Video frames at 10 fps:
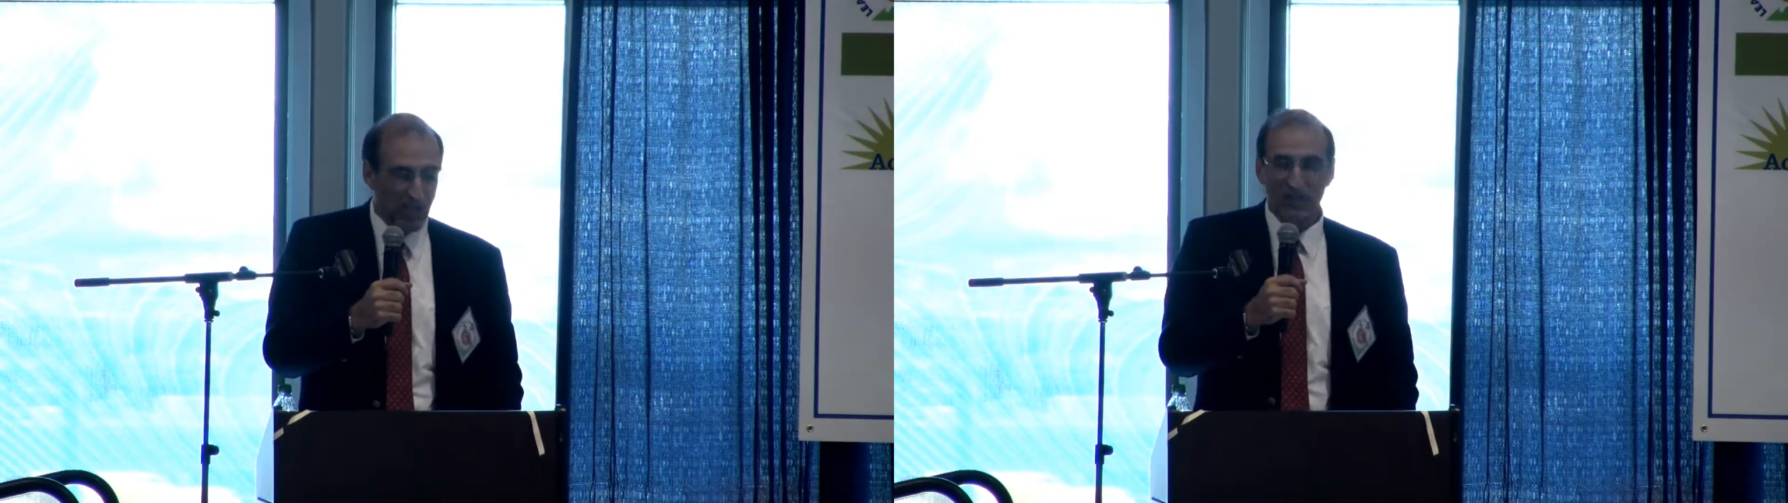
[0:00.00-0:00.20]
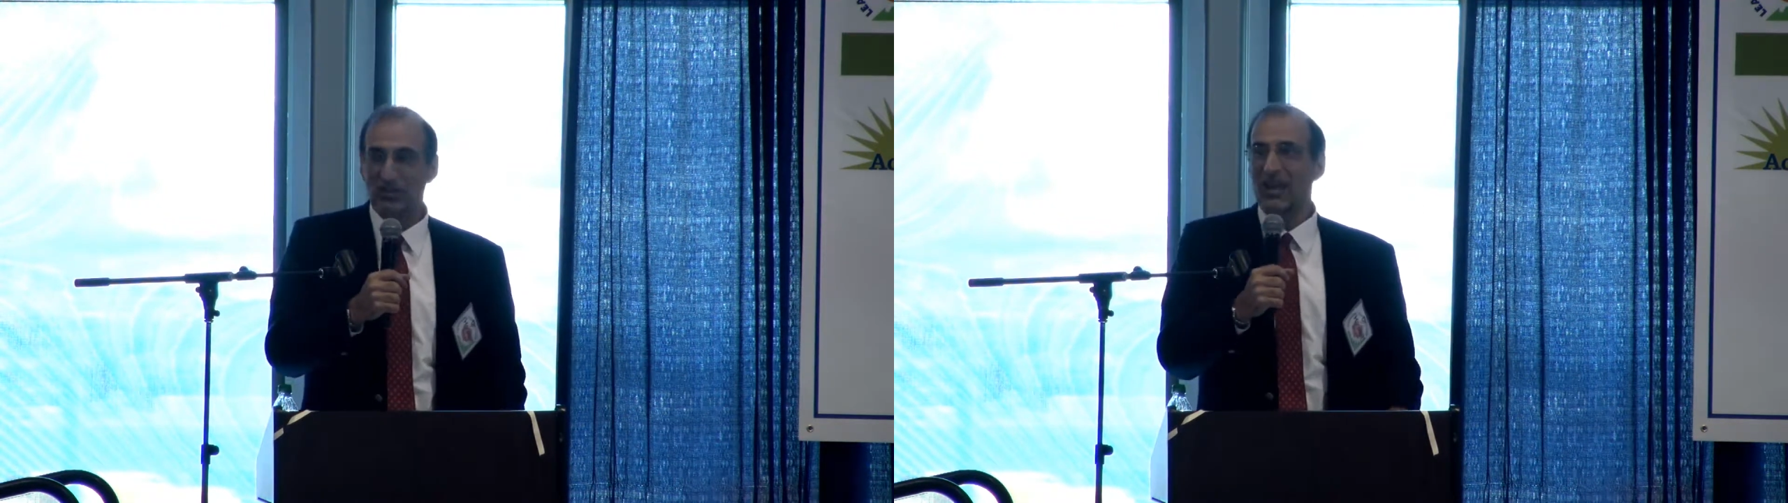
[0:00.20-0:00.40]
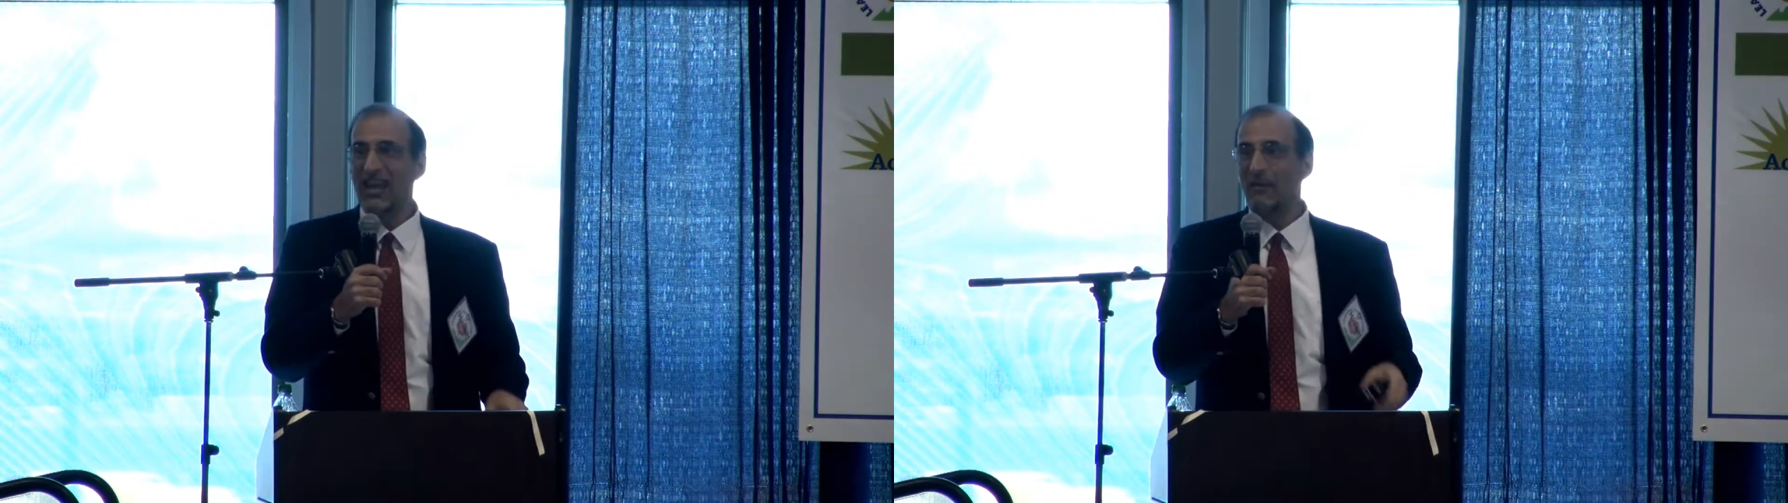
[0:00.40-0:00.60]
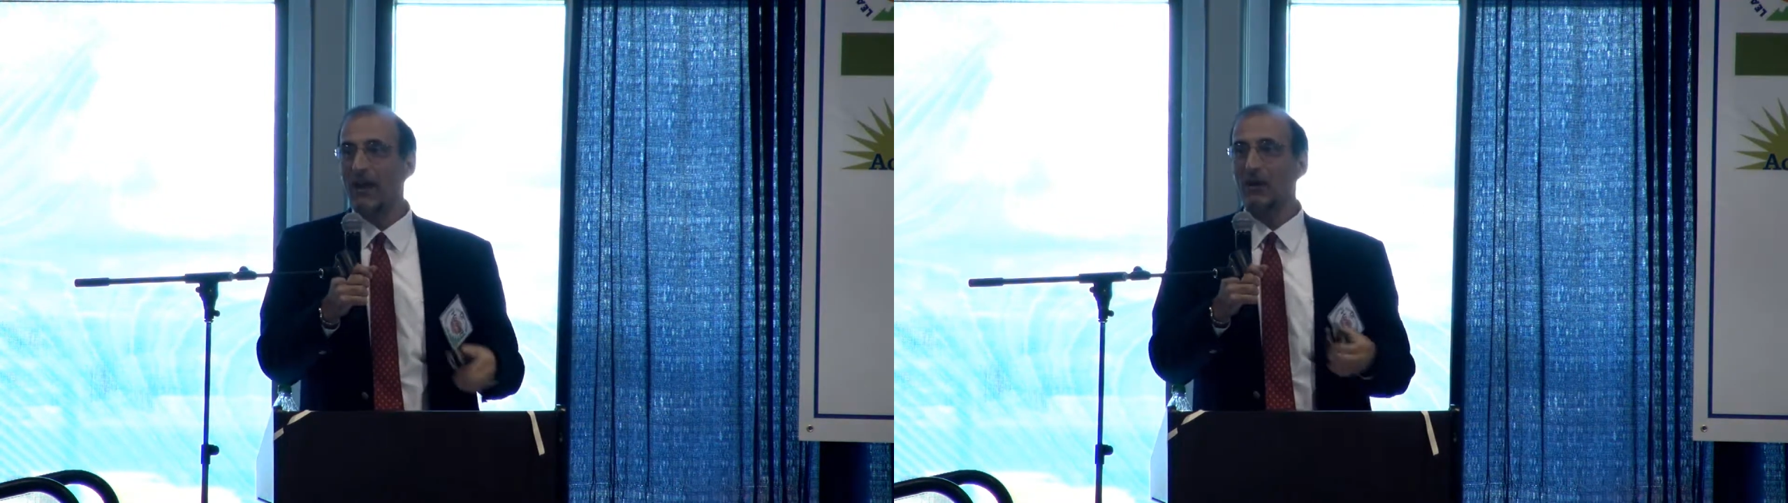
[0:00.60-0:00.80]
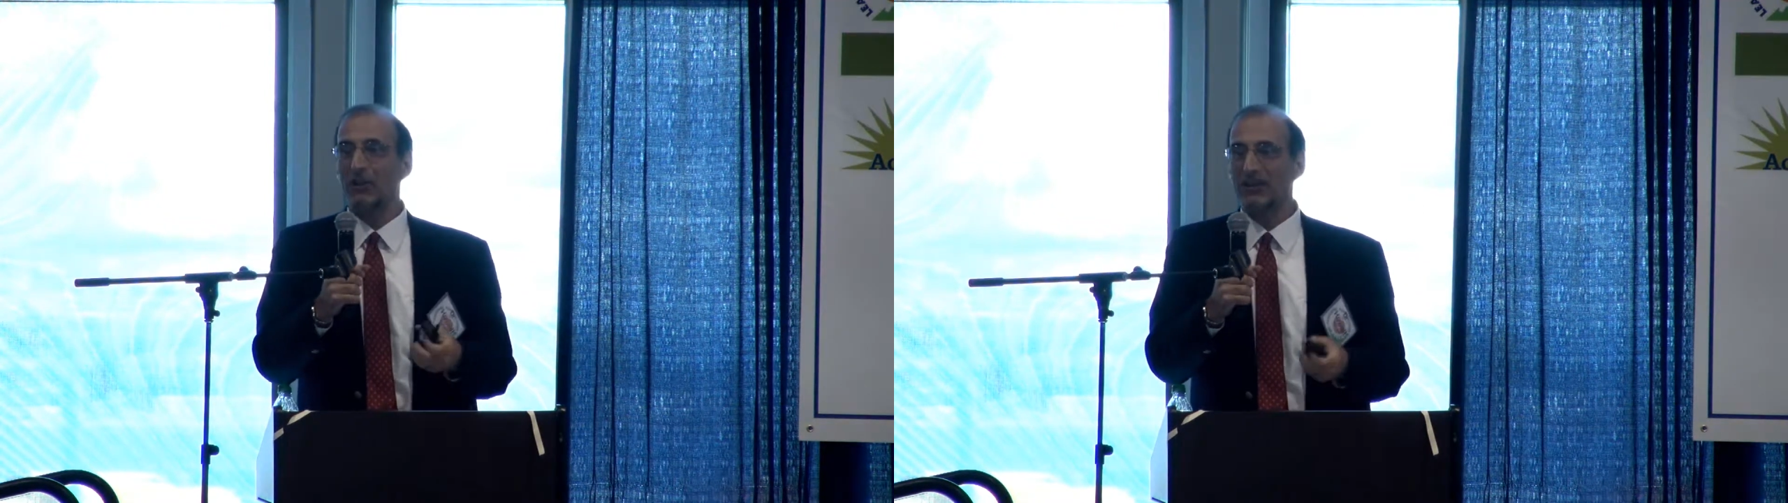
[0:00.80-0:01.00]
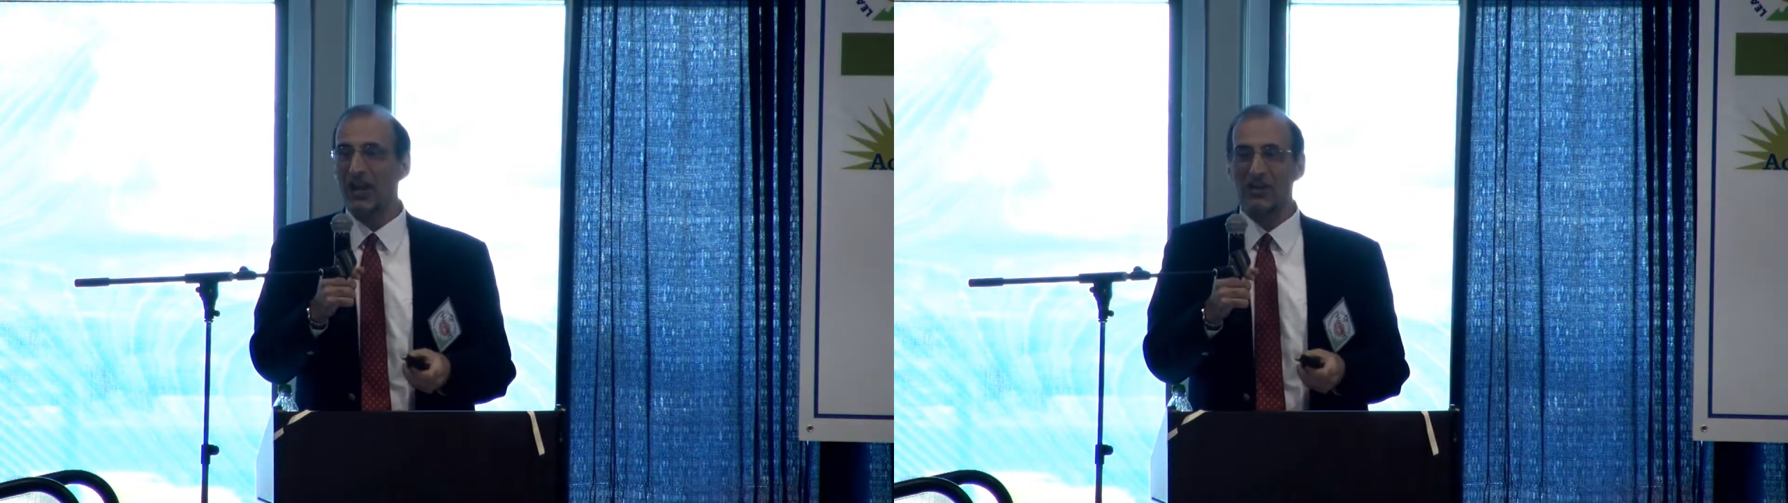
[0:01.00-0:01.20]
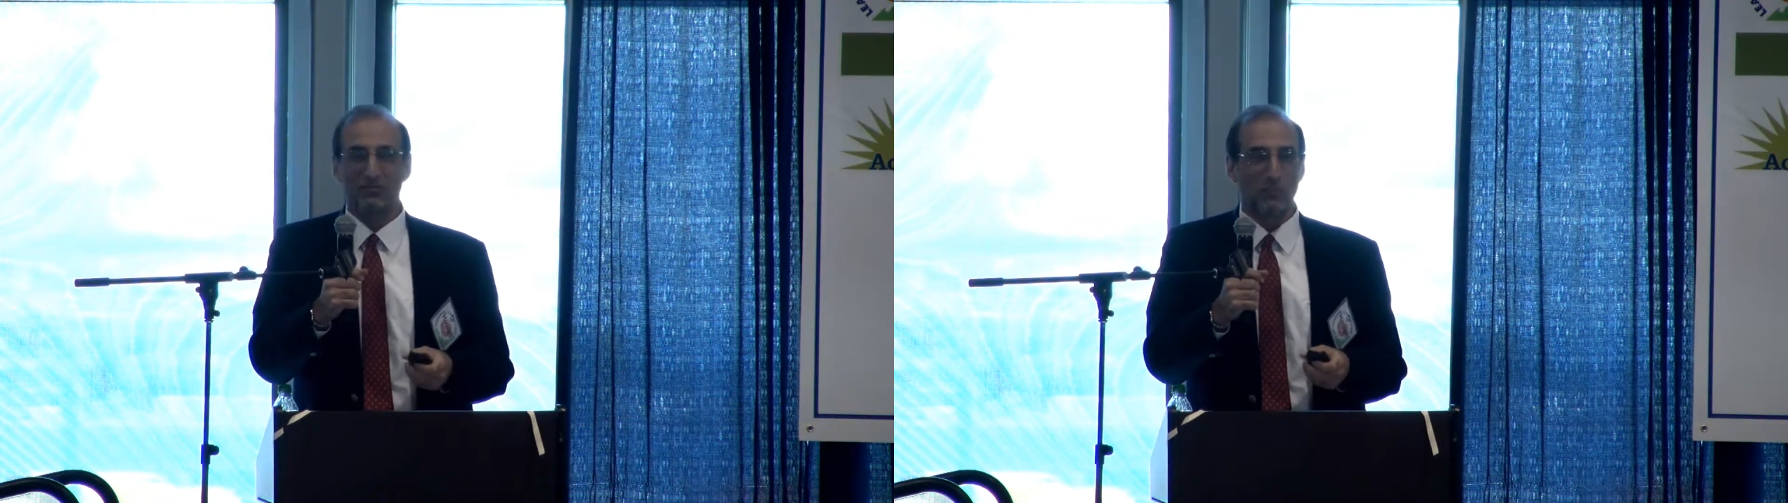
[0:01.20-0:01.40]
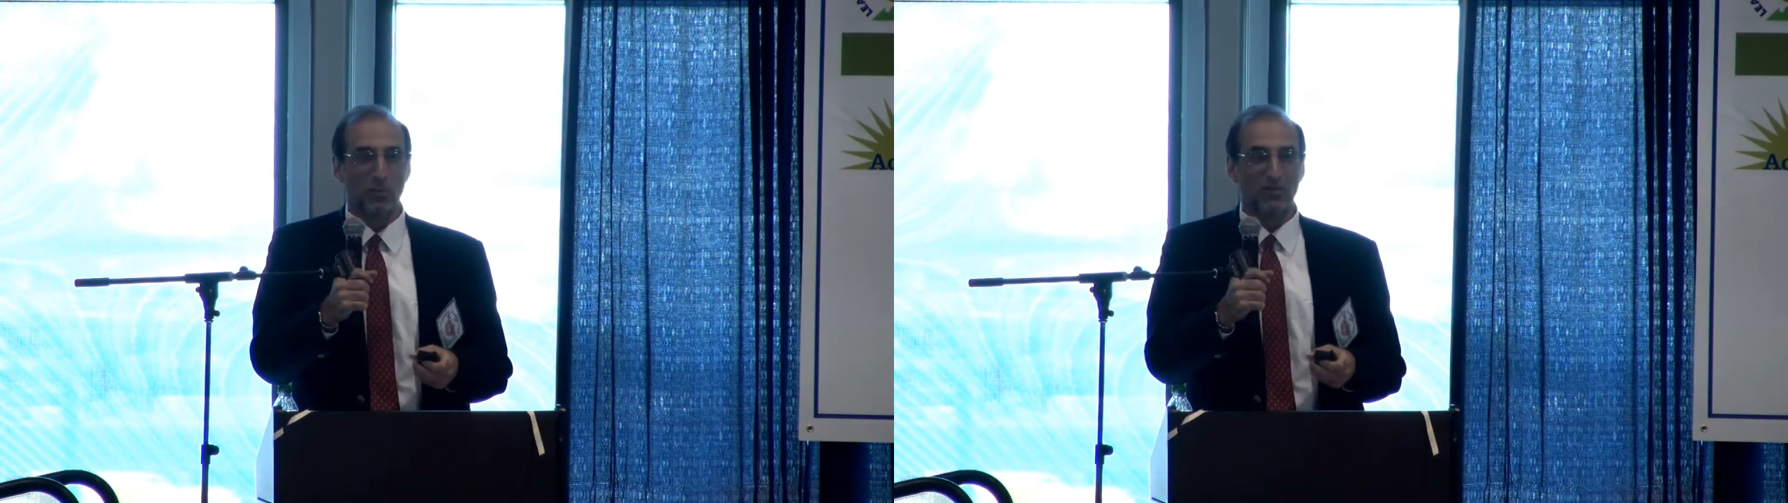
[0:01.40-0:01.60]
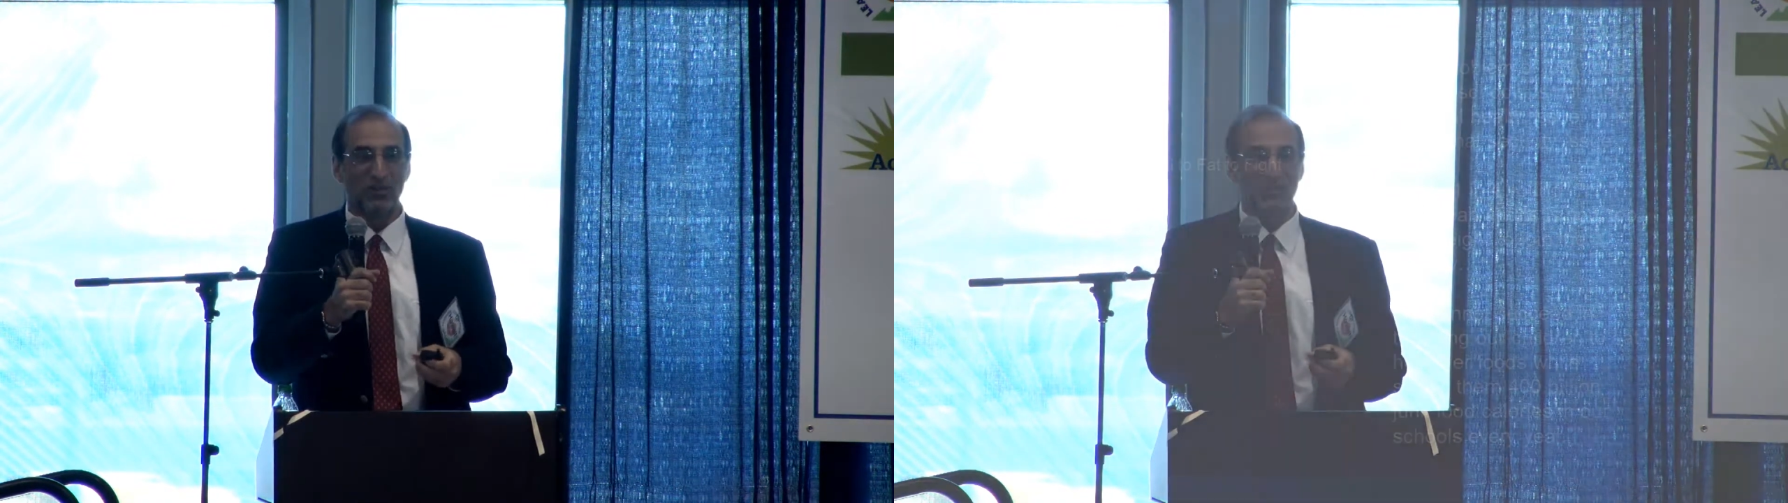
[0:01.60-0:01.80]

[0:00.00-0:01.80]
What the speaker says: So they came out with another report, the